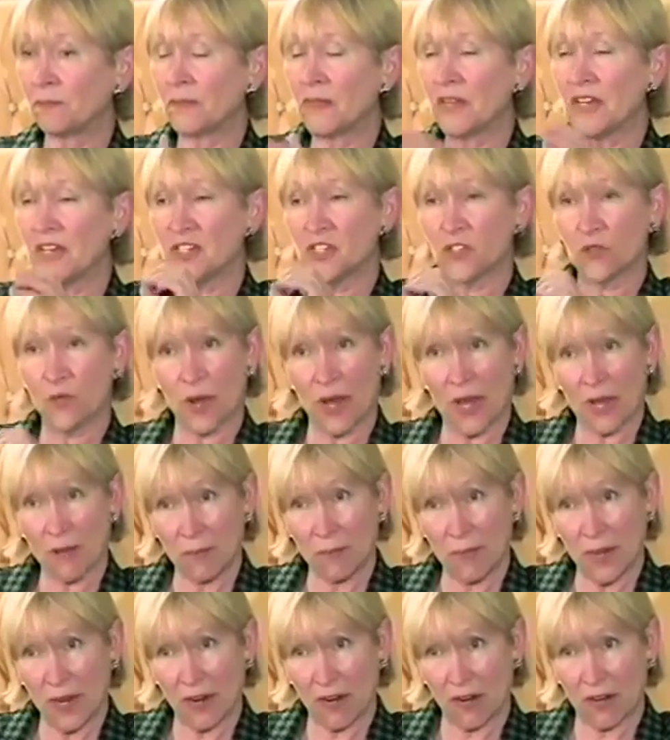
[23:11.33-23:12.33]
his
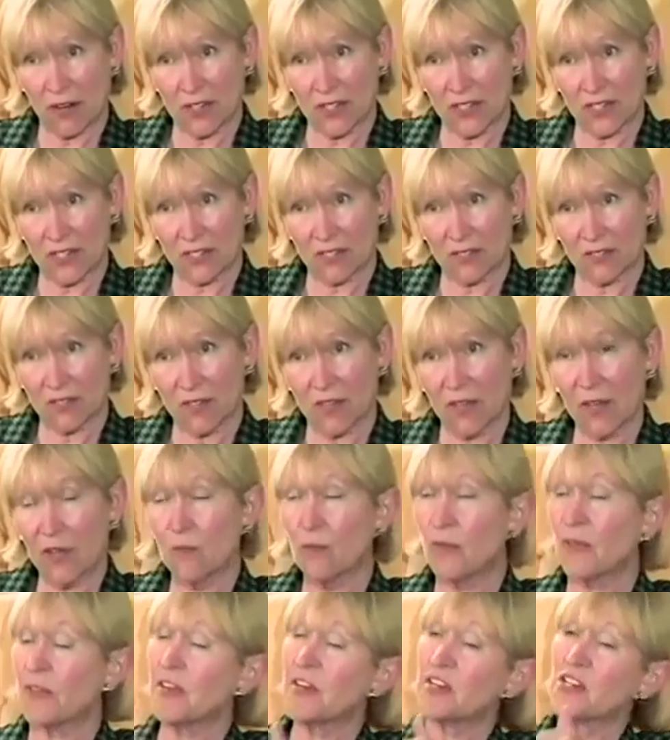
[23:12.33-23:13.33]
grandparents.
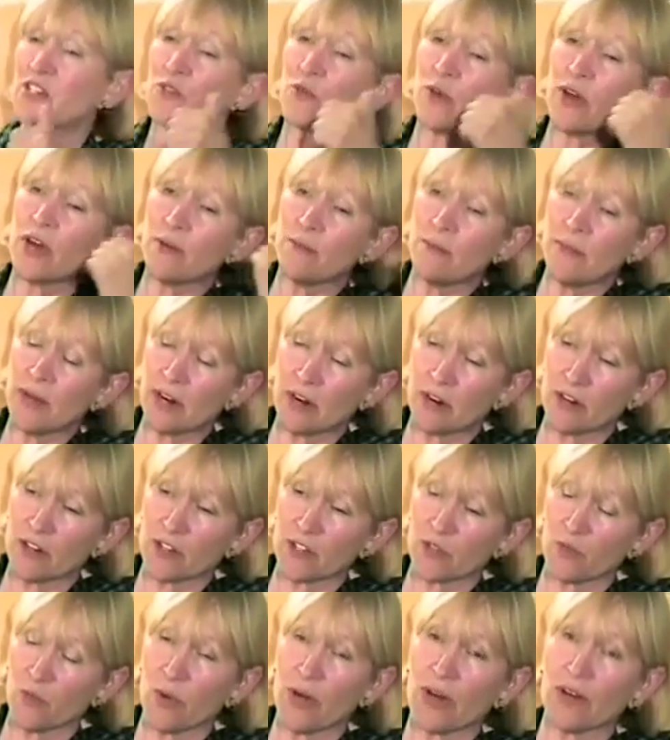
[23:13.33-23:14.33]
But then his
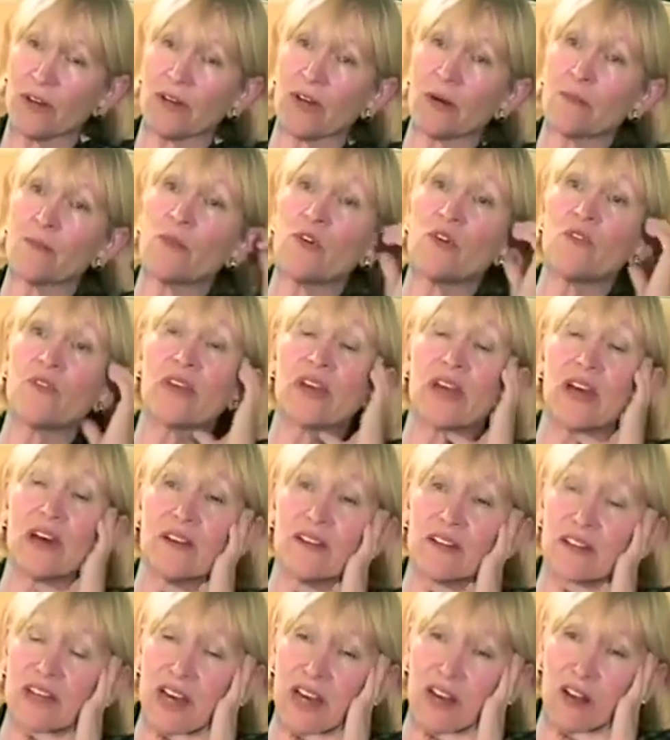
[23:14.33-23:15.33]
grandparents wound up moving out
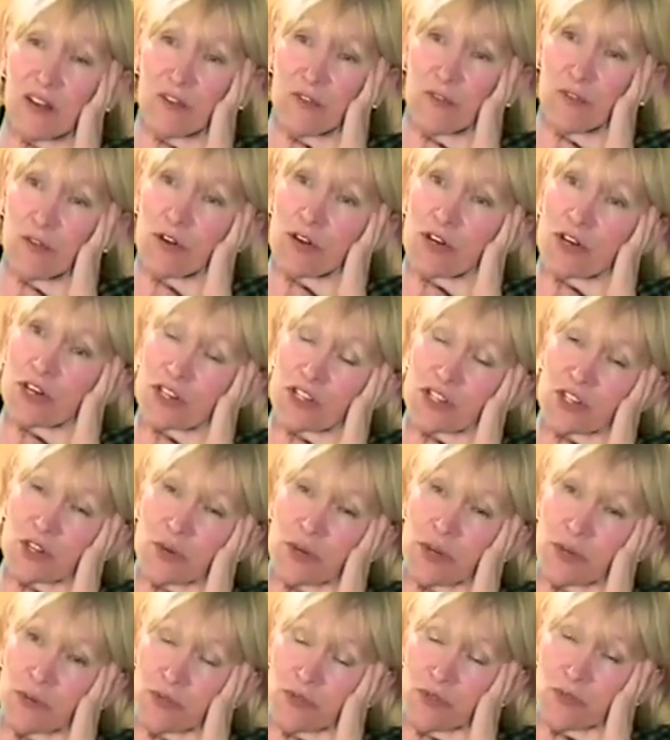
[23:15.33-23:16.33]
to California, so
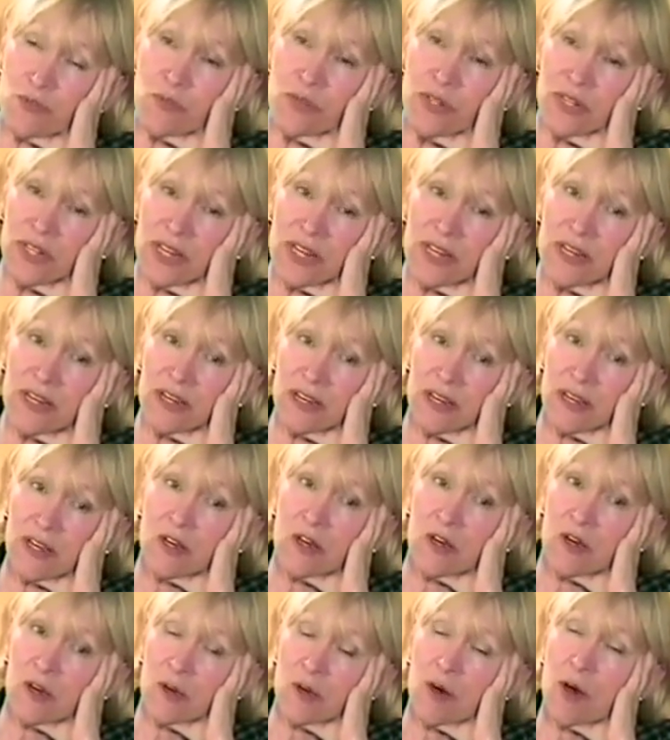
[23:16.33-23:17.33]
he was really
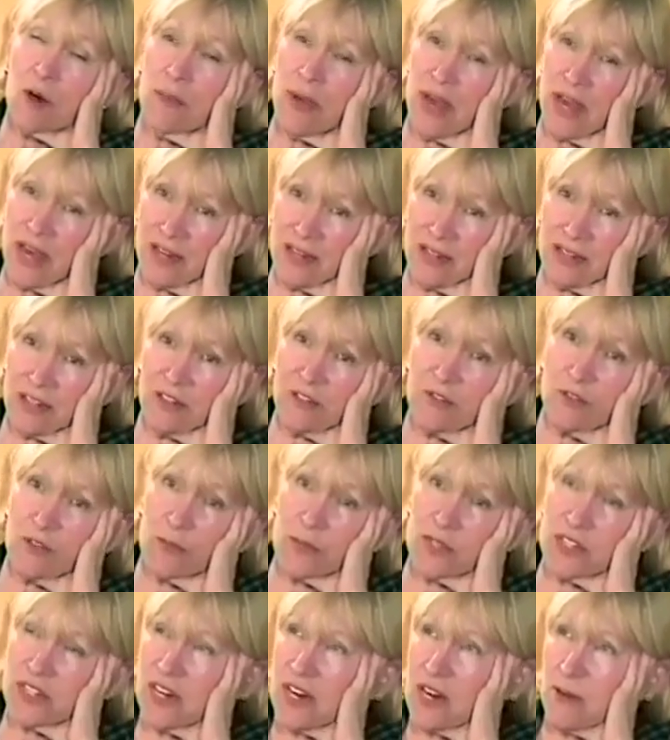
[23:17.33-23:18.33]
abandoned
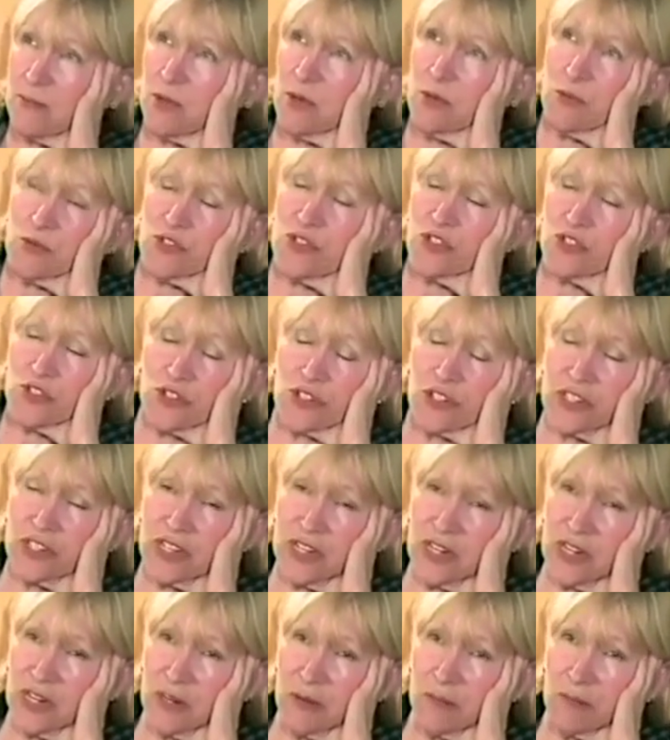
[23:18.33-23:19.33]
from the time he was
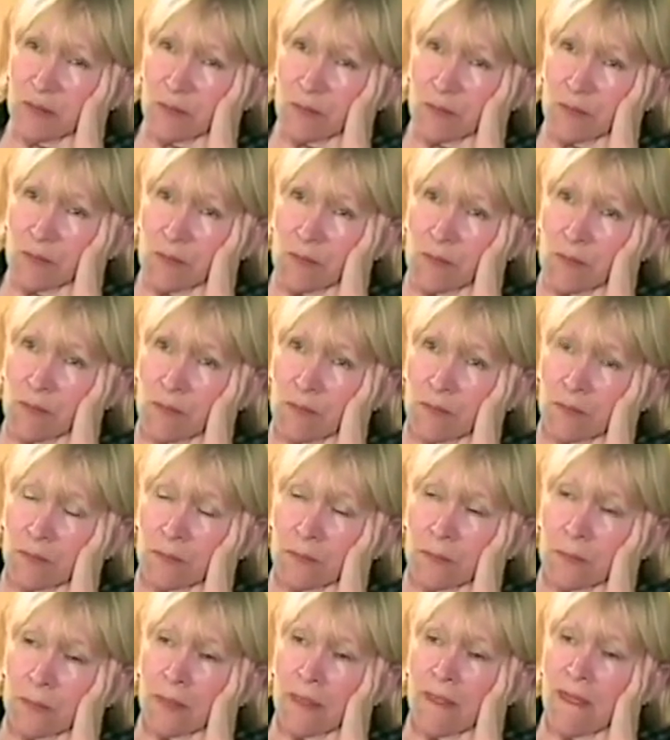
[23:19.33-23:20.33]
13.
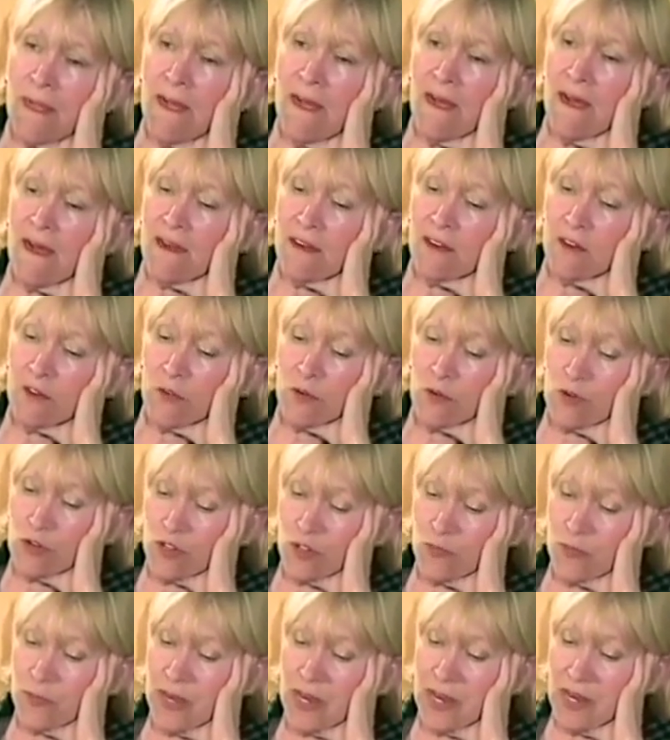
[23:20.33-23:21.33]
And of course,
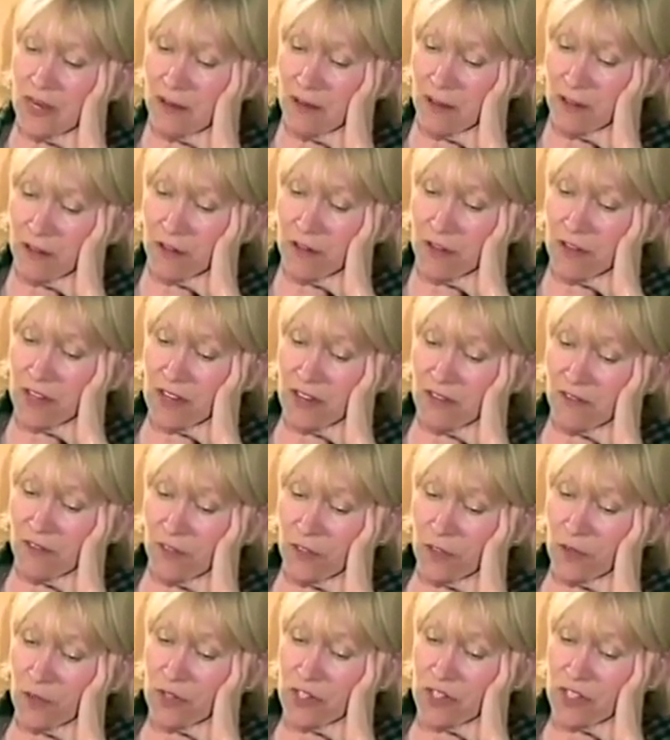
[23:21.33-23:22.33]
being under the
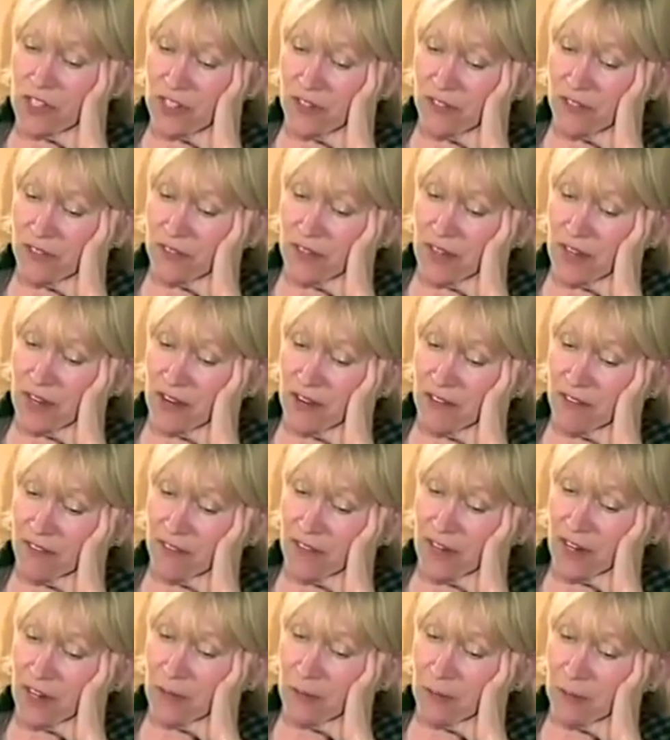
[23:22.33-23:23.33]
influence
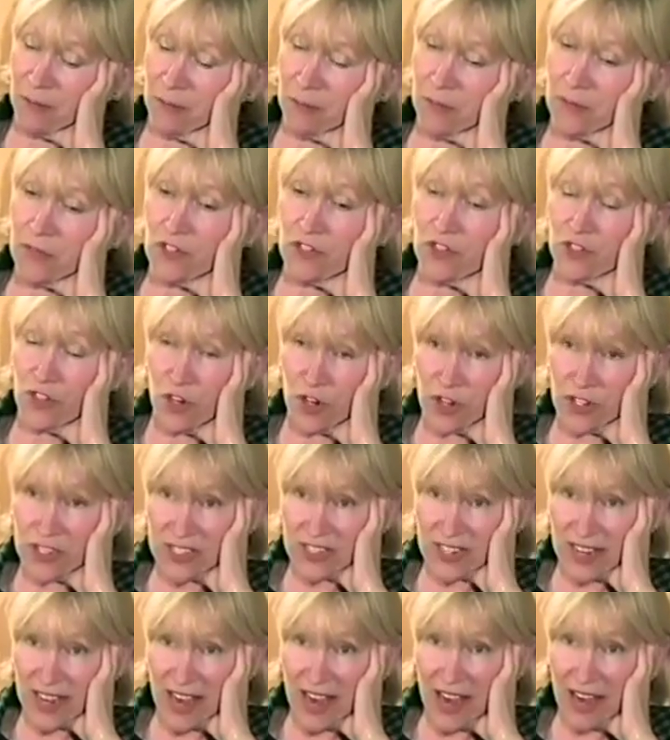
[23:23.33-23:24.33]
of Charles
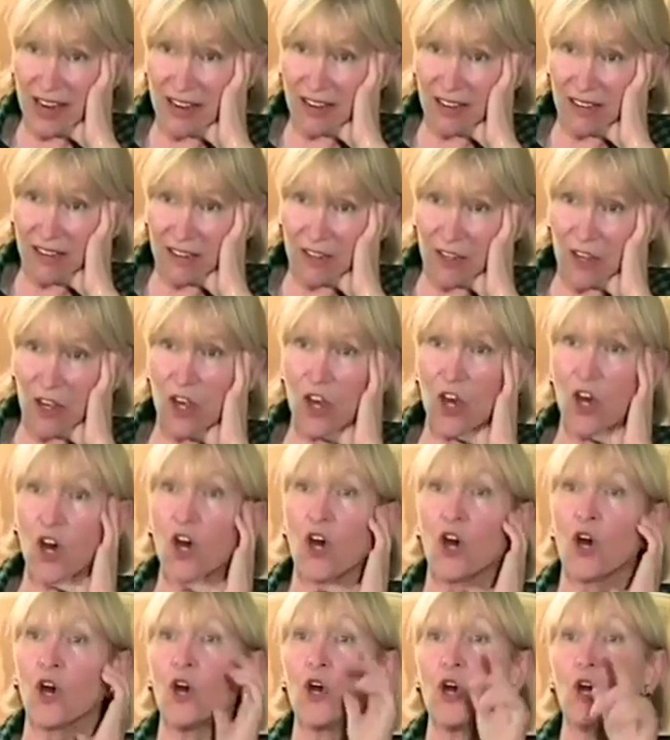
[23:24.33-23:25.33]
Caddock,
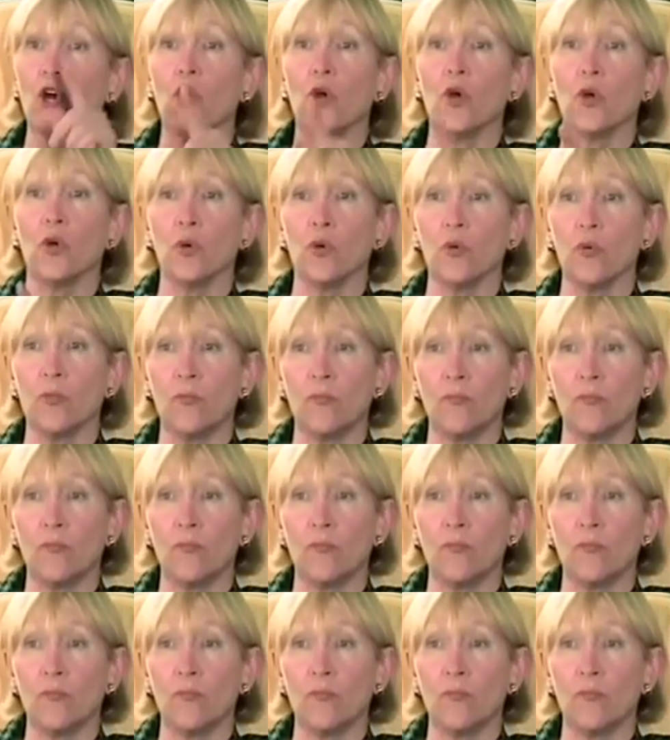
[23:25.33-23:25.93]
who